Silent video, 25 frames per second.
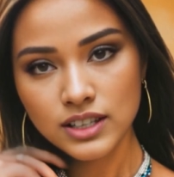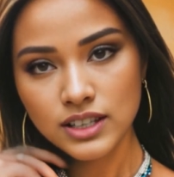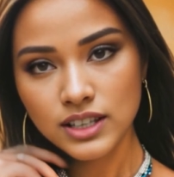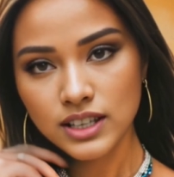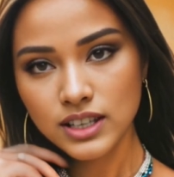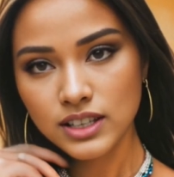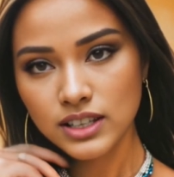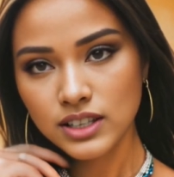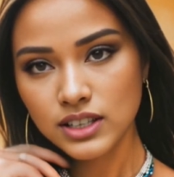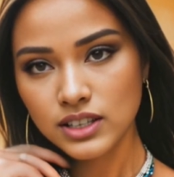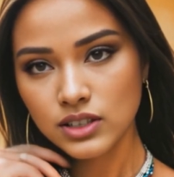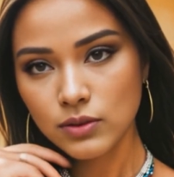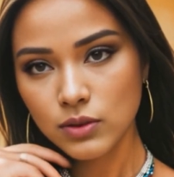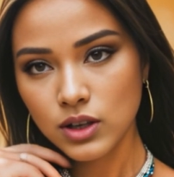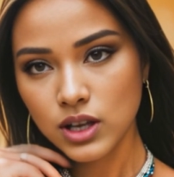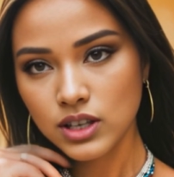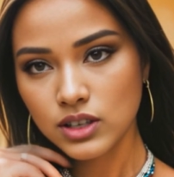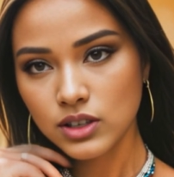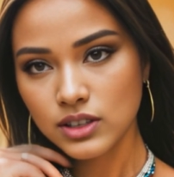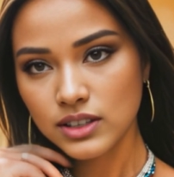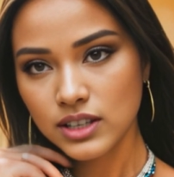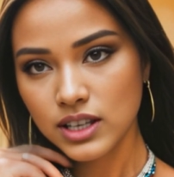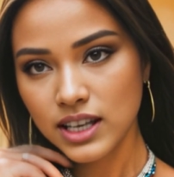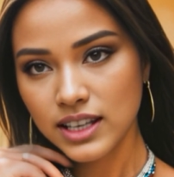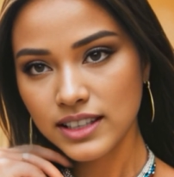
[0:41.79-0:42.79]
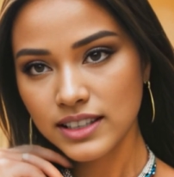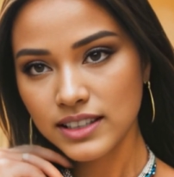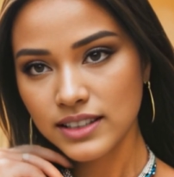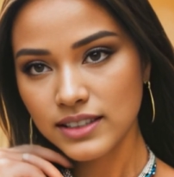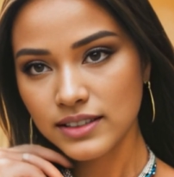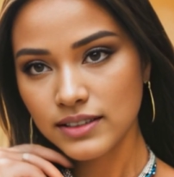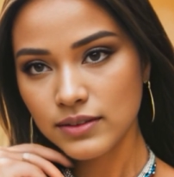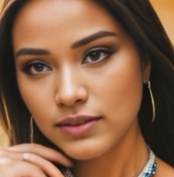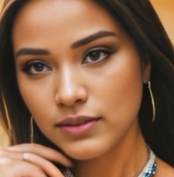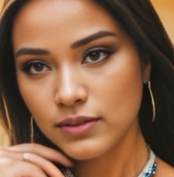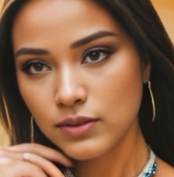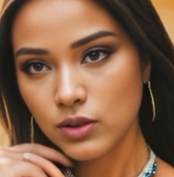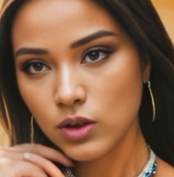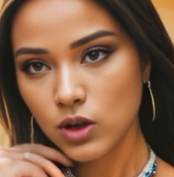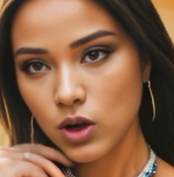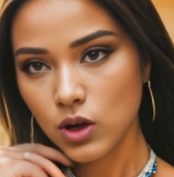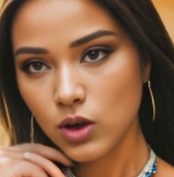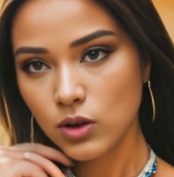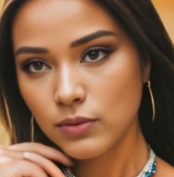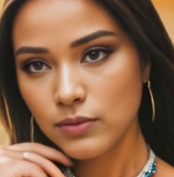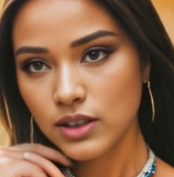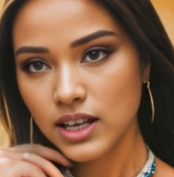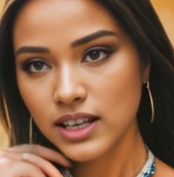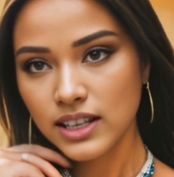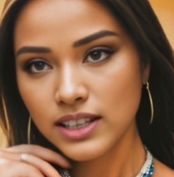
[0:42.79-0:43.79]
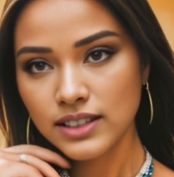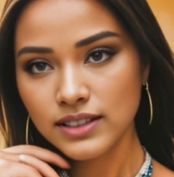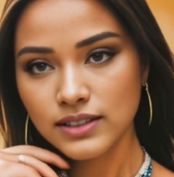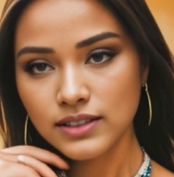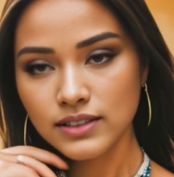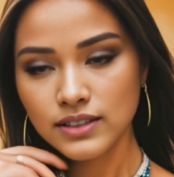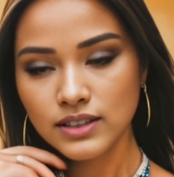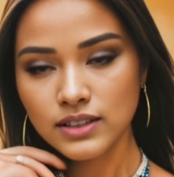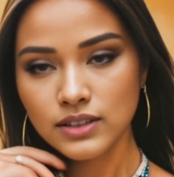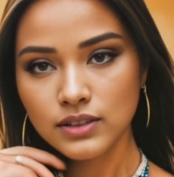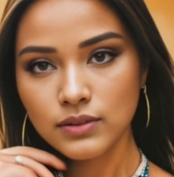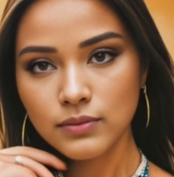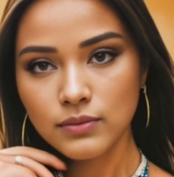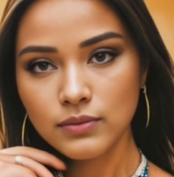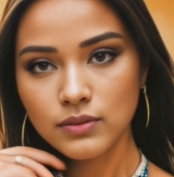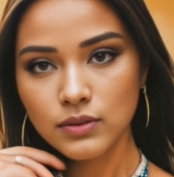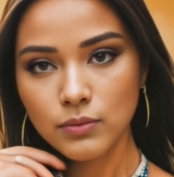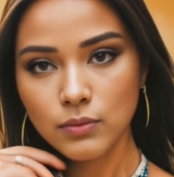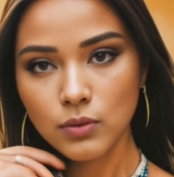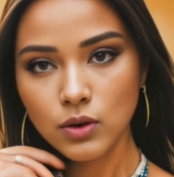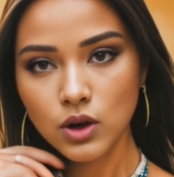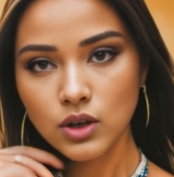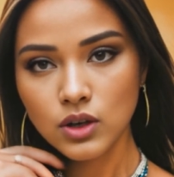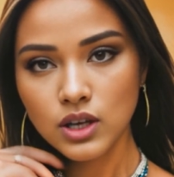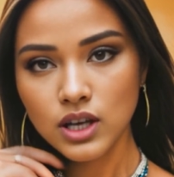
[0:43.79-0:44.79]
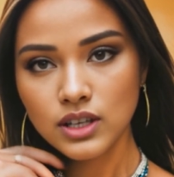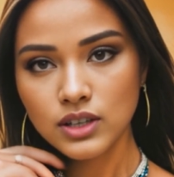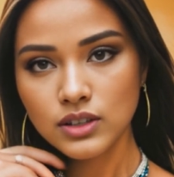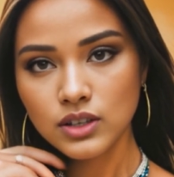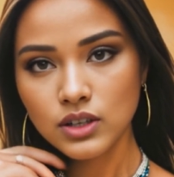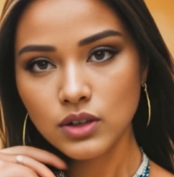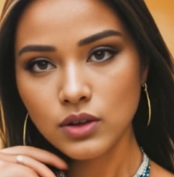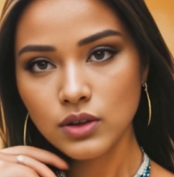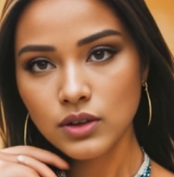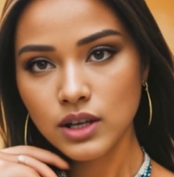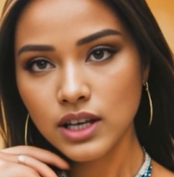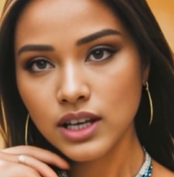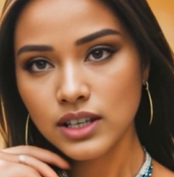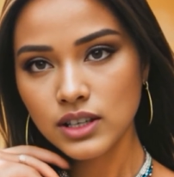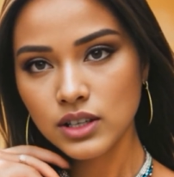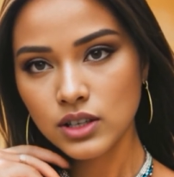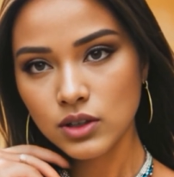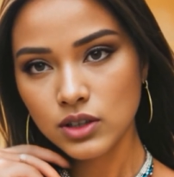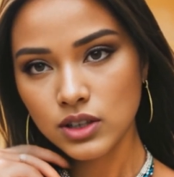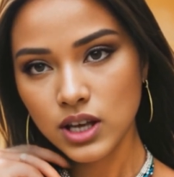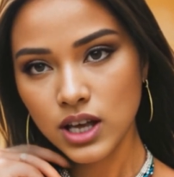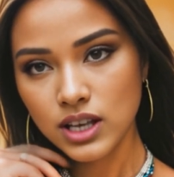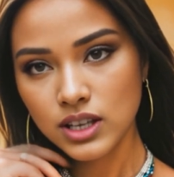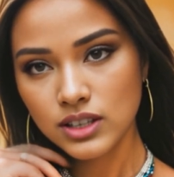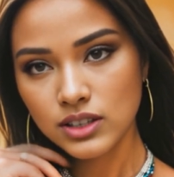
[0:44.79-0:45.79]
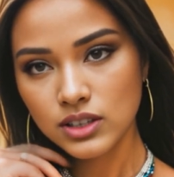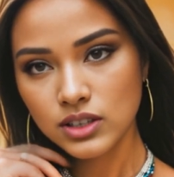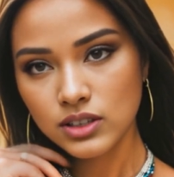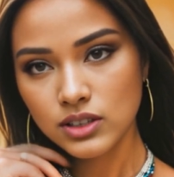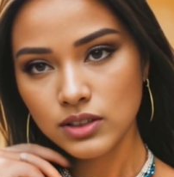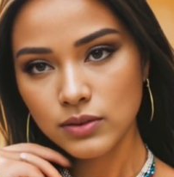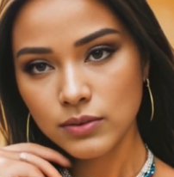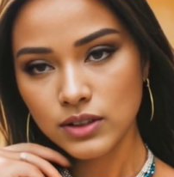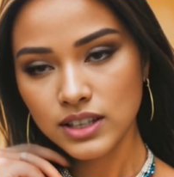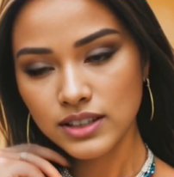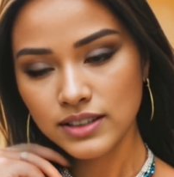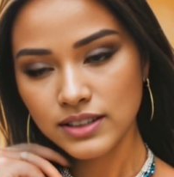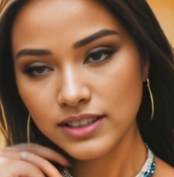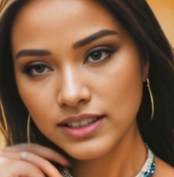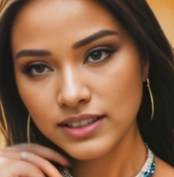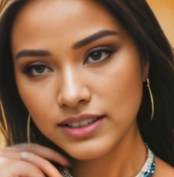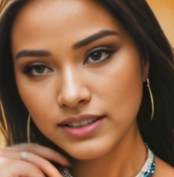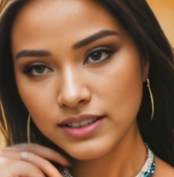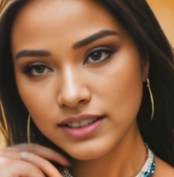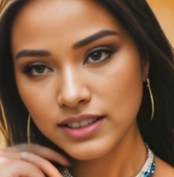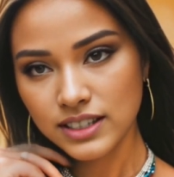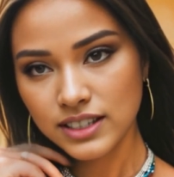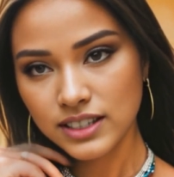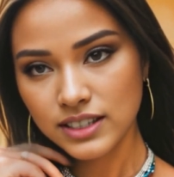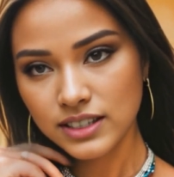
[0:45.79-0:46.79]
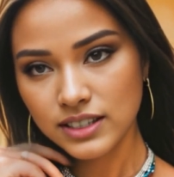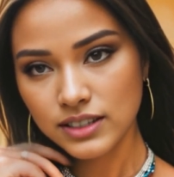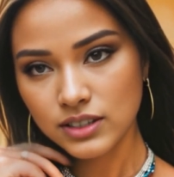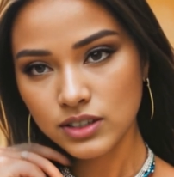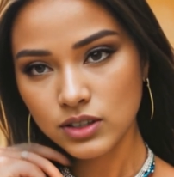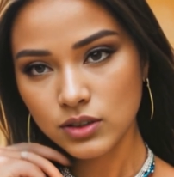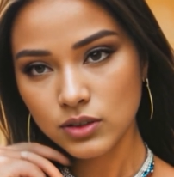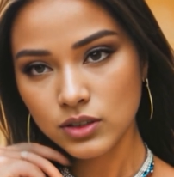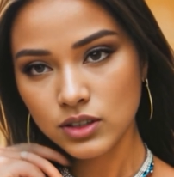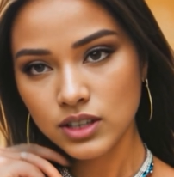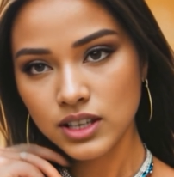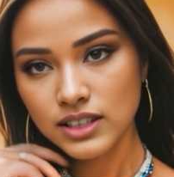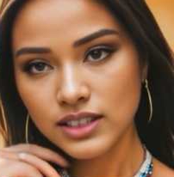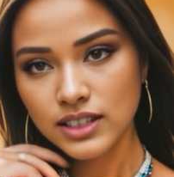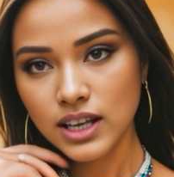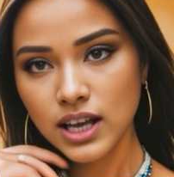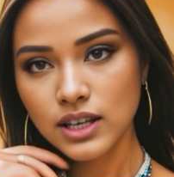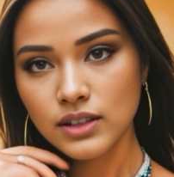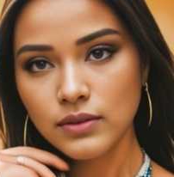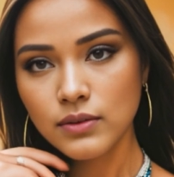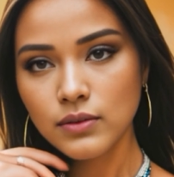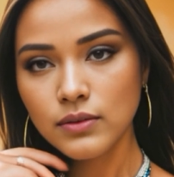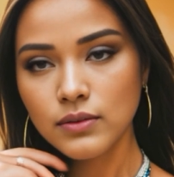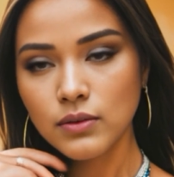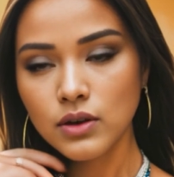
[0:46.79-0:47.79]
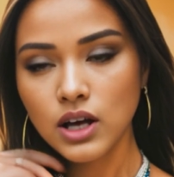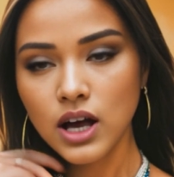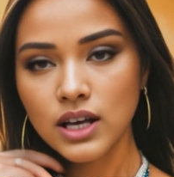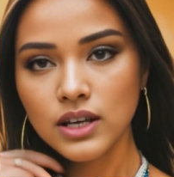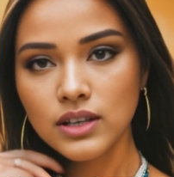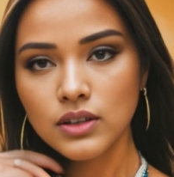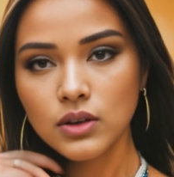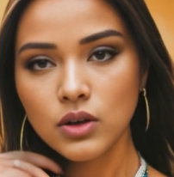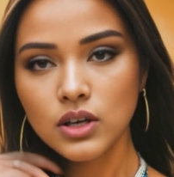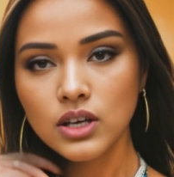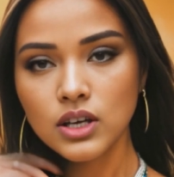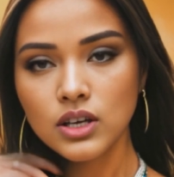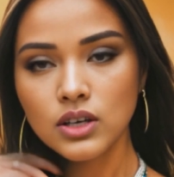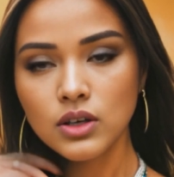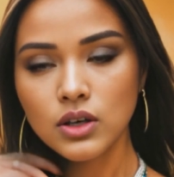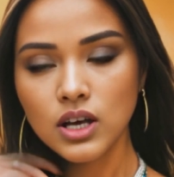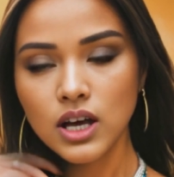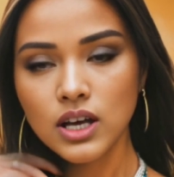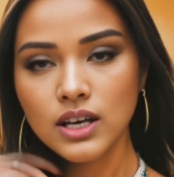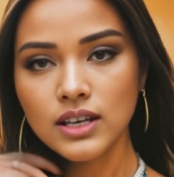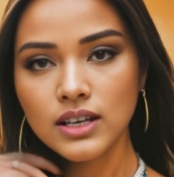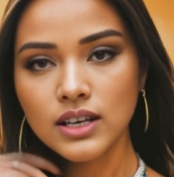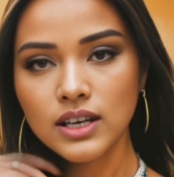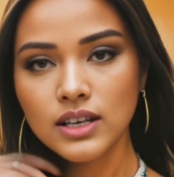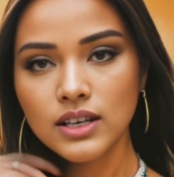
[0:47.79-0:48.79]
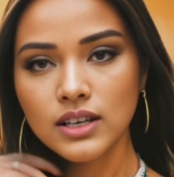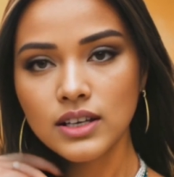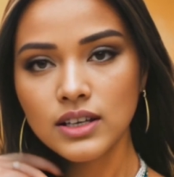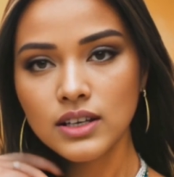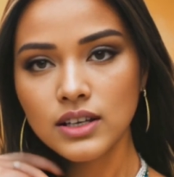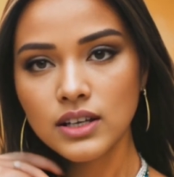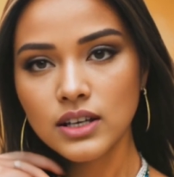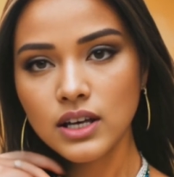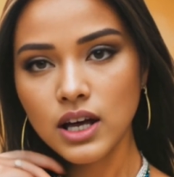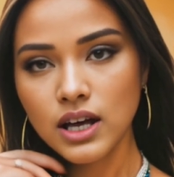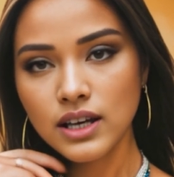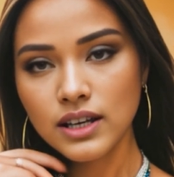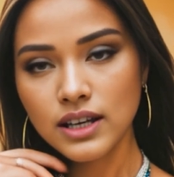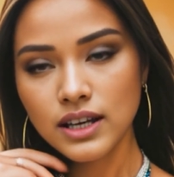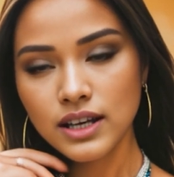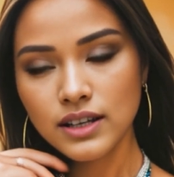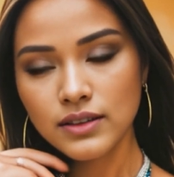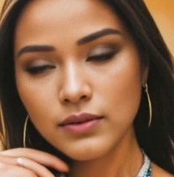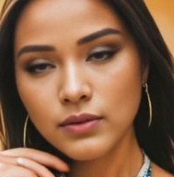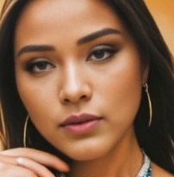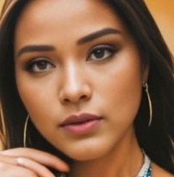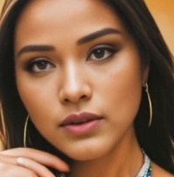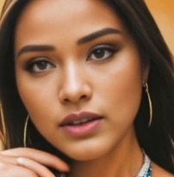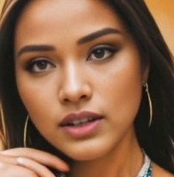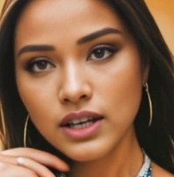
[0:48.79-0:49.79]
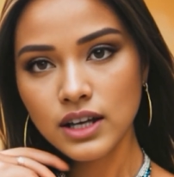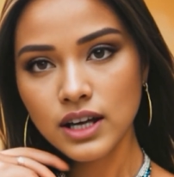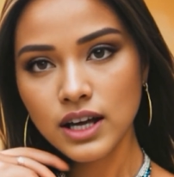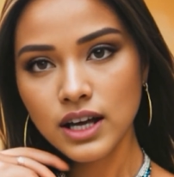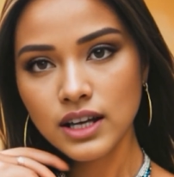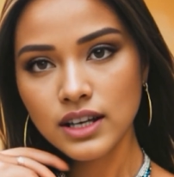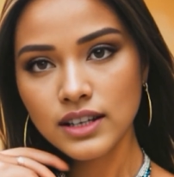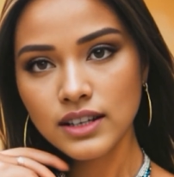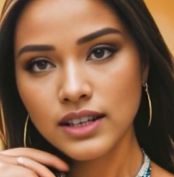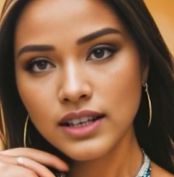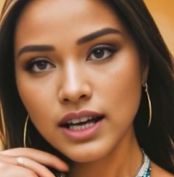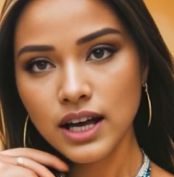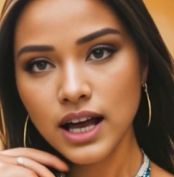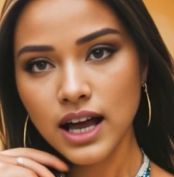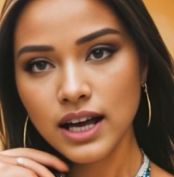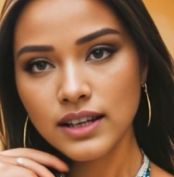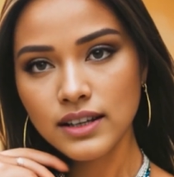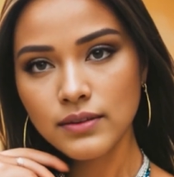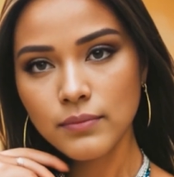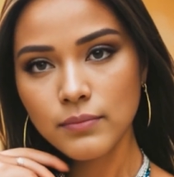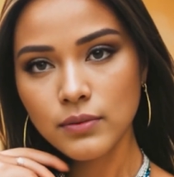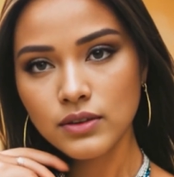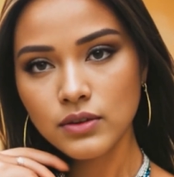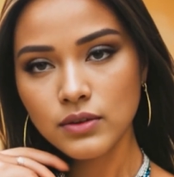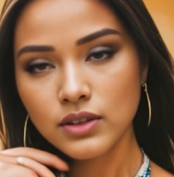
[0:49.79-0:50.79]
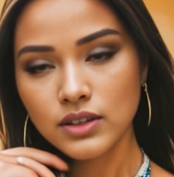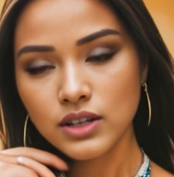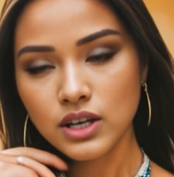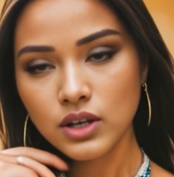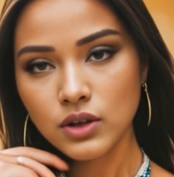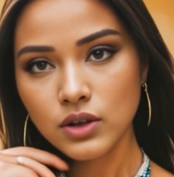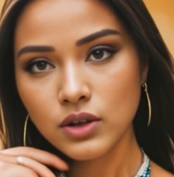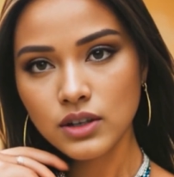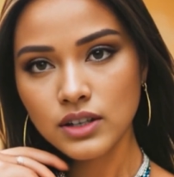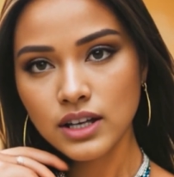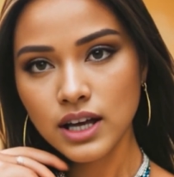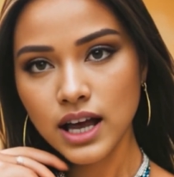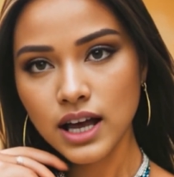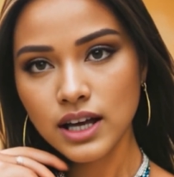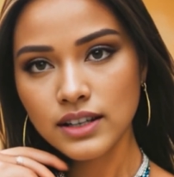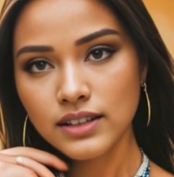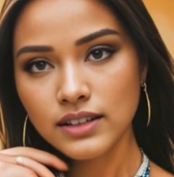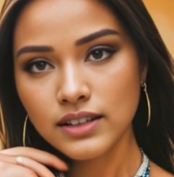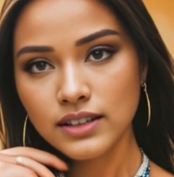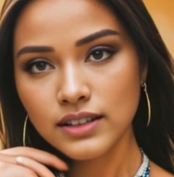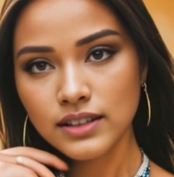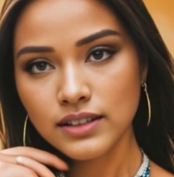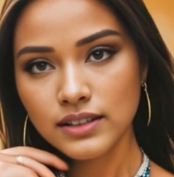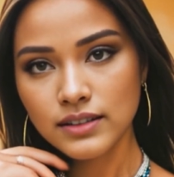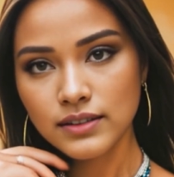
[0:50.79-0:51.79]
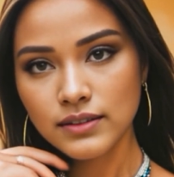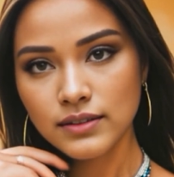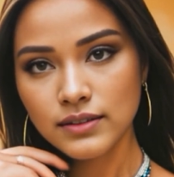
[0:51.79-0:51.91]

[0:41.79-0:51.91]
Here's what you'll need: old beads, from broken jewelry or unused pieces, recycled thread or string, a needle, and a clasp to secure the necklace.